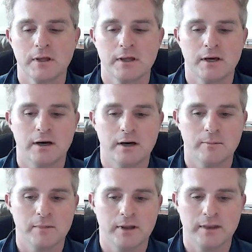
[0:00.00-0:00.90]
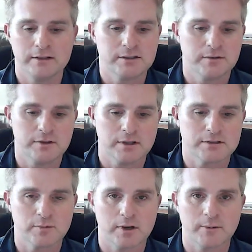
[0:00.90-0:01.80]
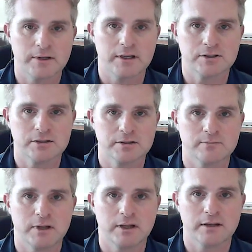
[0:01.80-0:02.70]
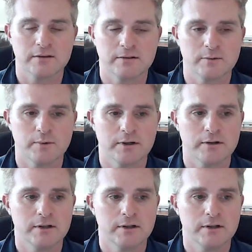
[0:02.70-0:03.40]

And then see if you can get some recommendations. In many cases, you will.